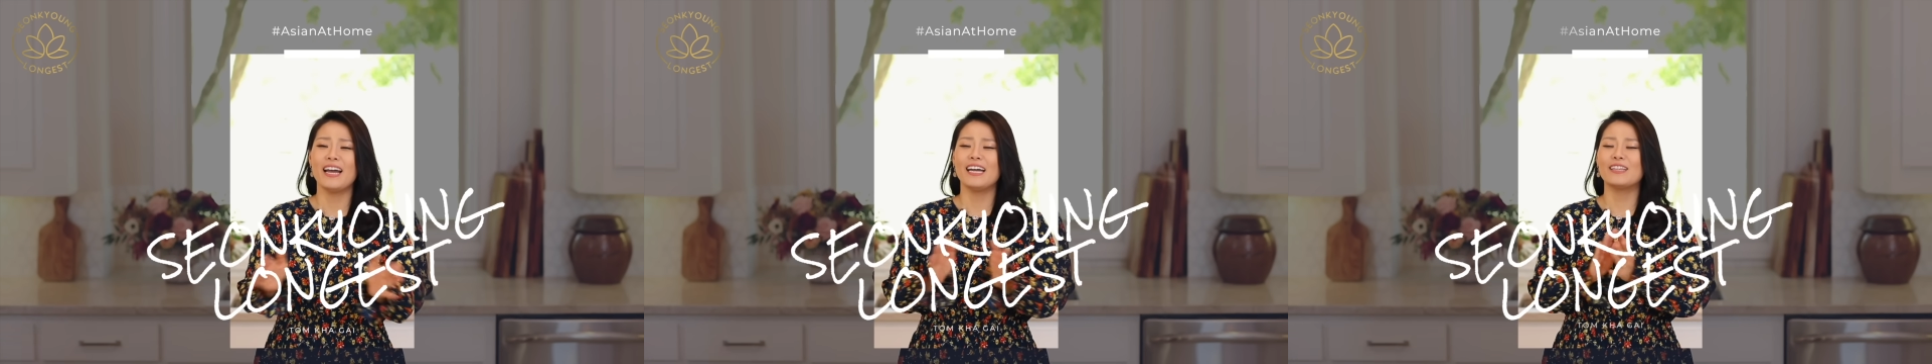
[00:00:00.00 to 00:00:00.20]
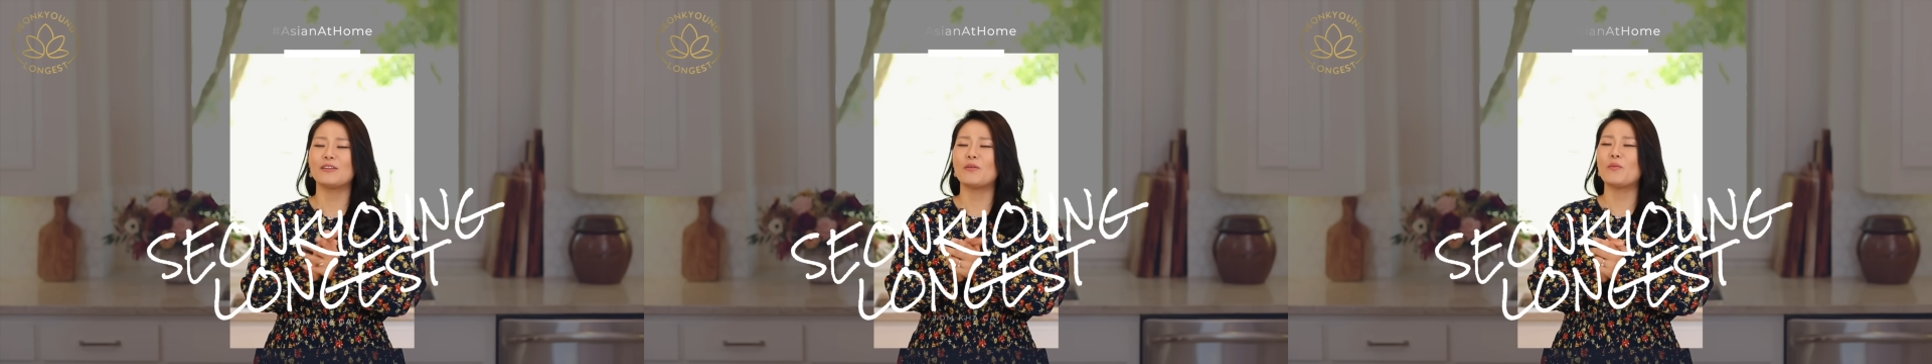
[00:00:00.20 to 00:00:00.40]

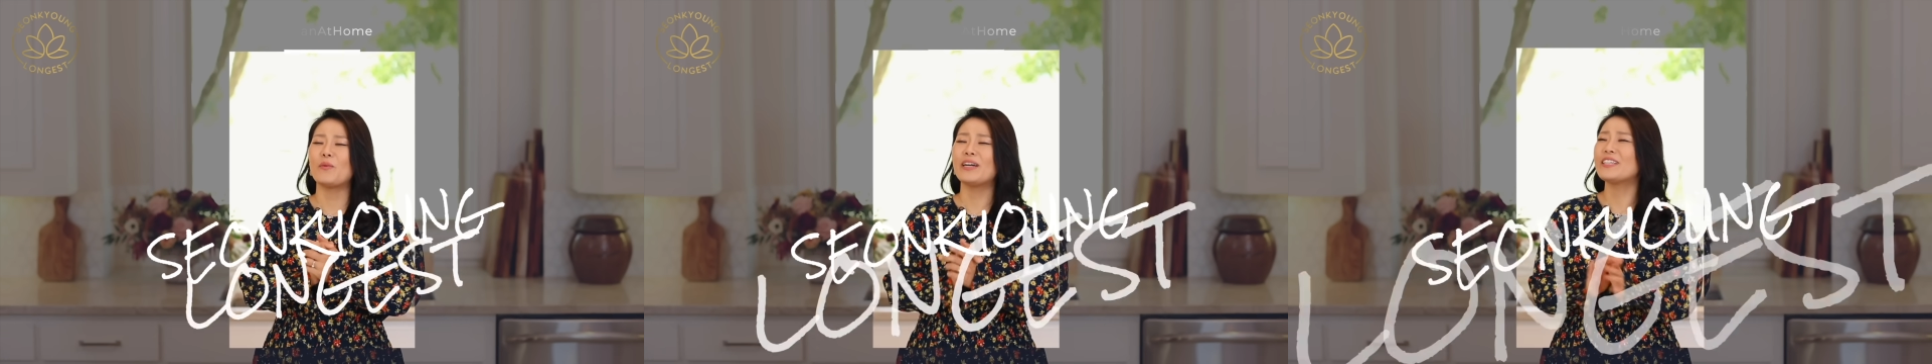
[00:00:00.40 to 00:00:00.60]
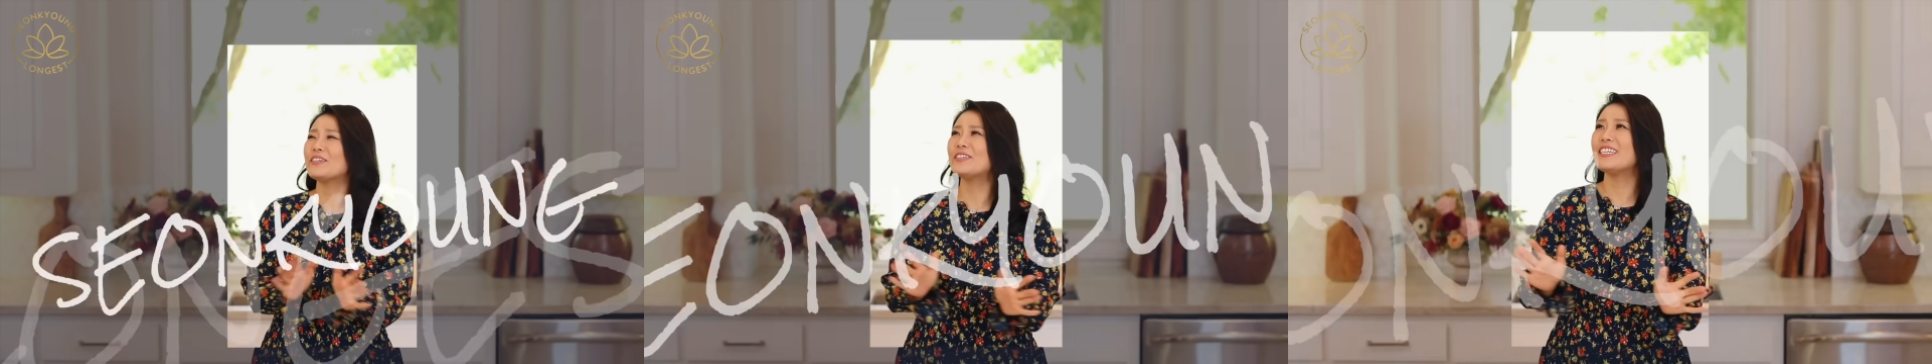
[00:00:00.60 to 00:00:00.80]
The
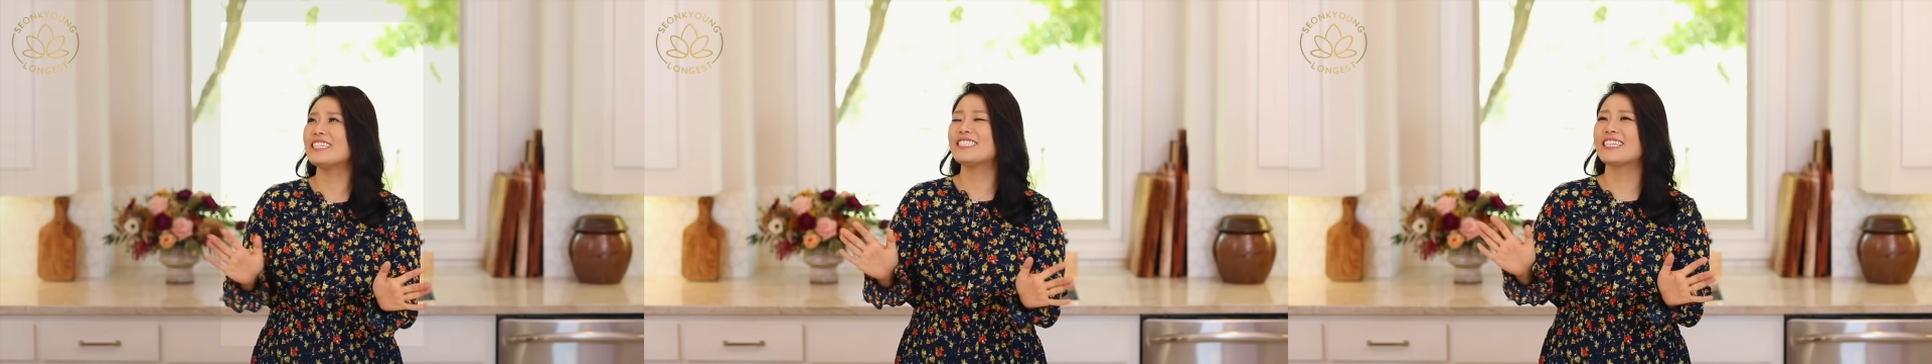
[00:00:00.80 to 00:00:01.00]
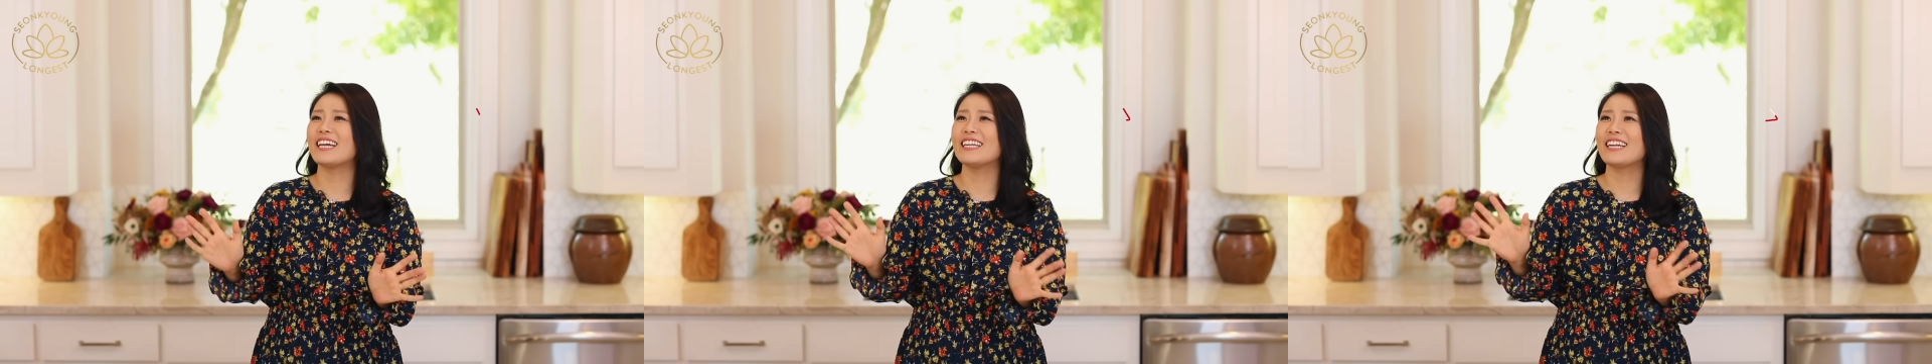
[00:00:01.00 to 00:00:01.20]
weather
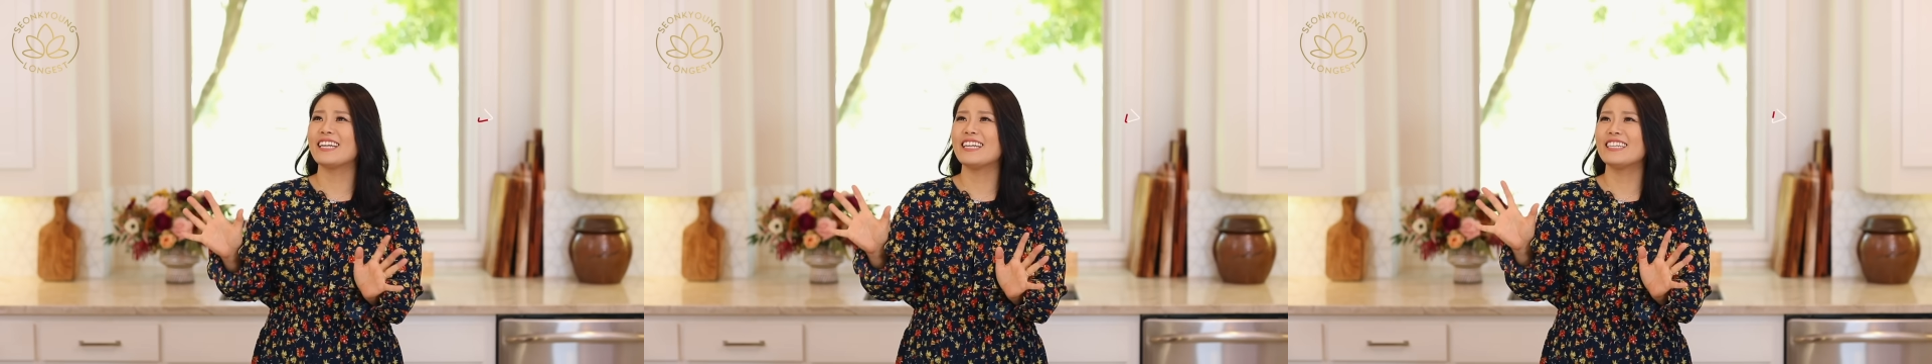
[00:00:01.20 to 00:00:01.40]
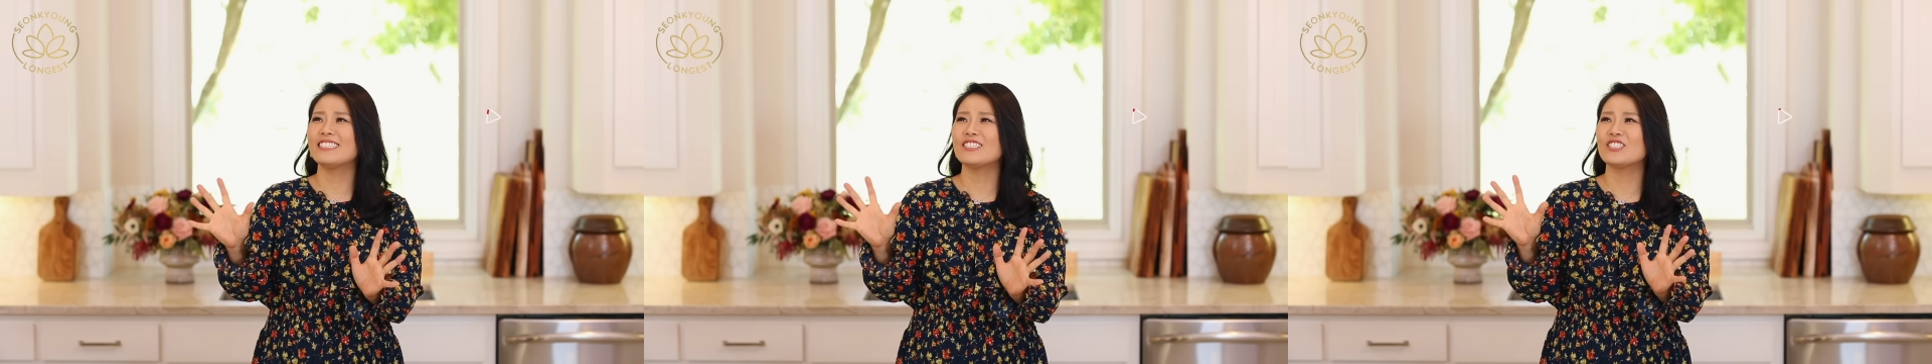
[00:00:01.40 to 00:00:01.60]
is getting a
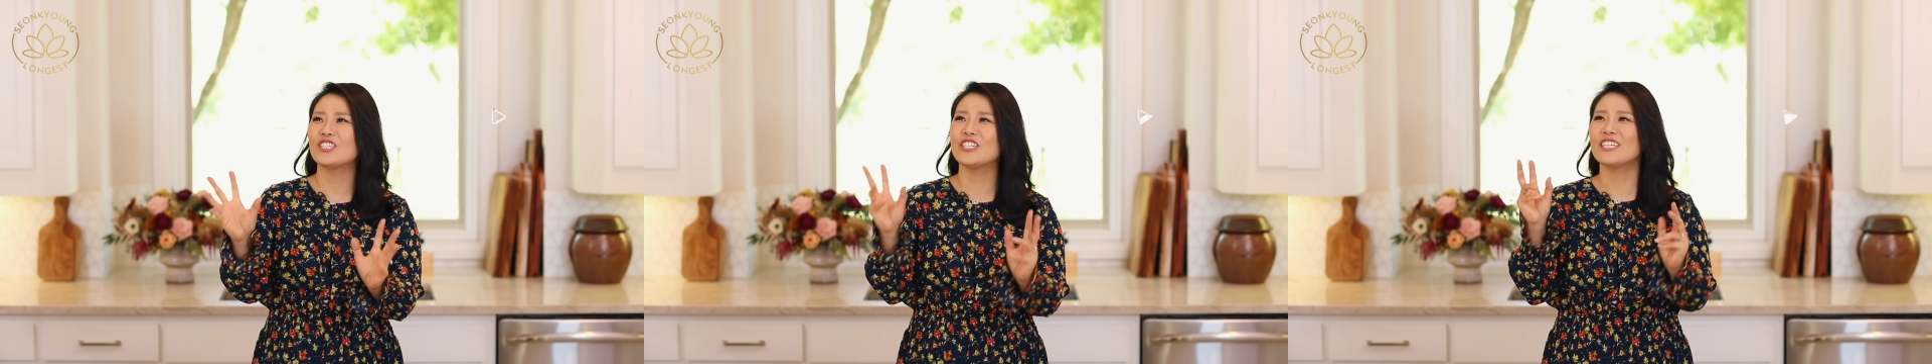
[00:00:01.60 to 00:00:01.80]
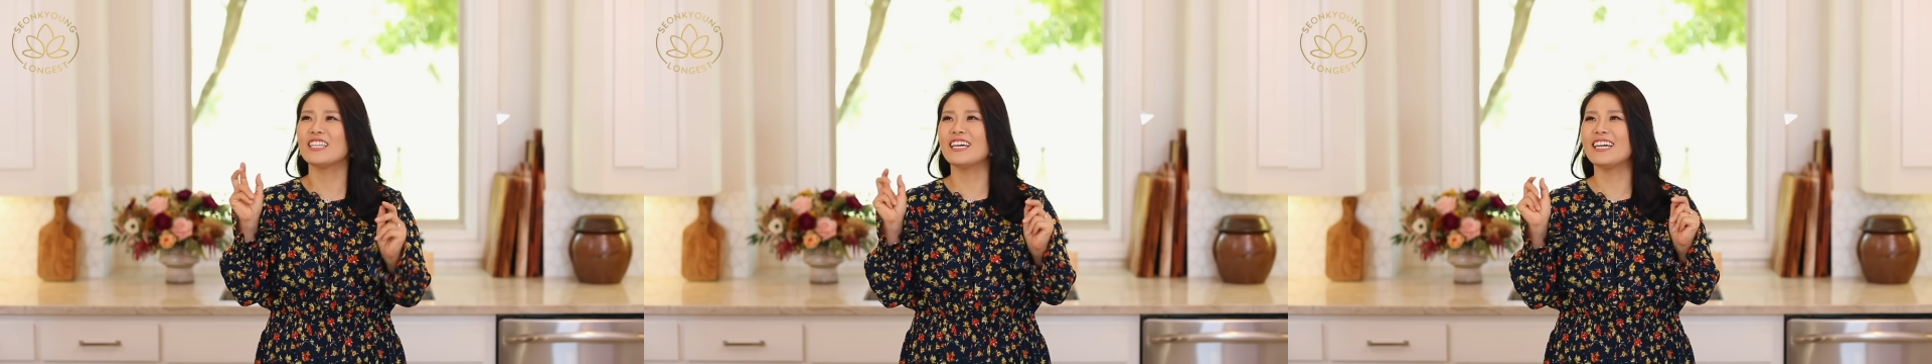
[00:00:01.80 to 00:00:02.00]
little
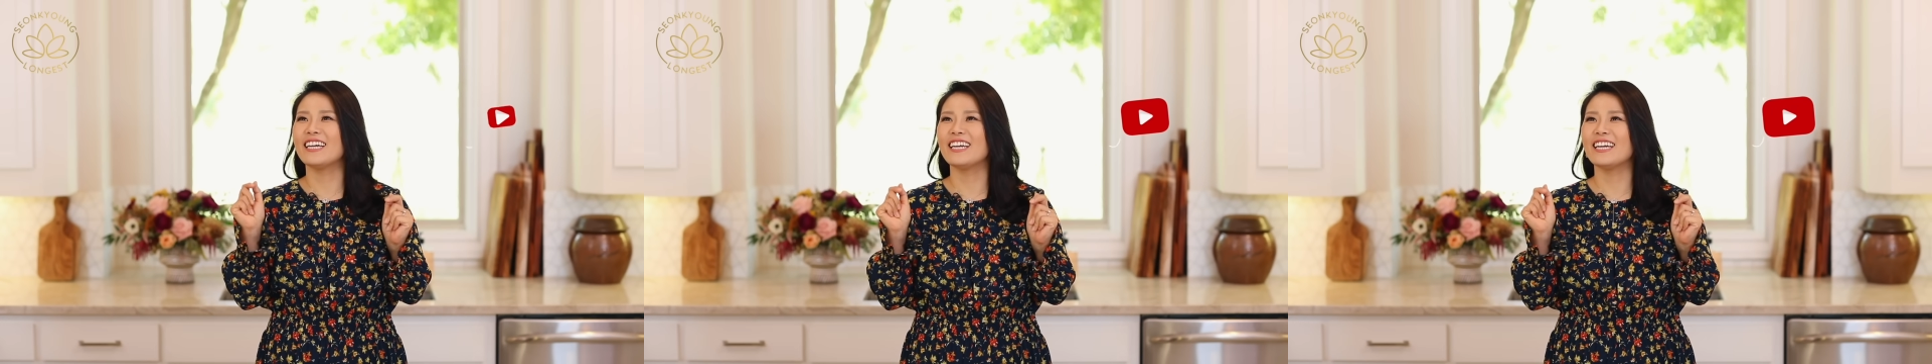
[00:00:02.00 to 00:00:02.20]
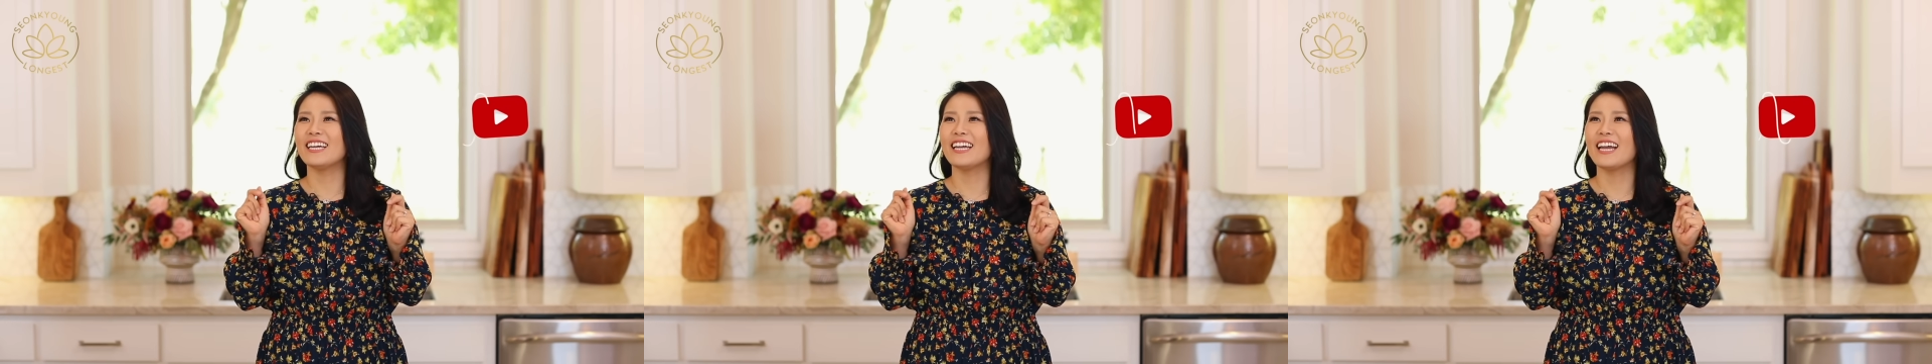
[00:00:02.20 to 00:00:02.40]

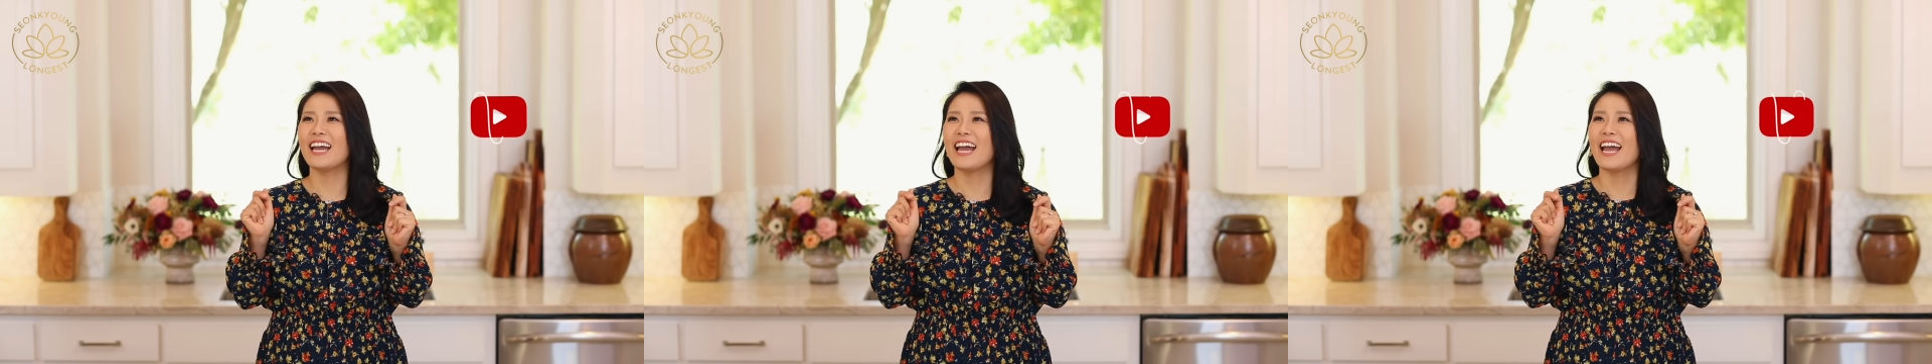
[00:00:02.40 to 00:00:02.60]
chilly.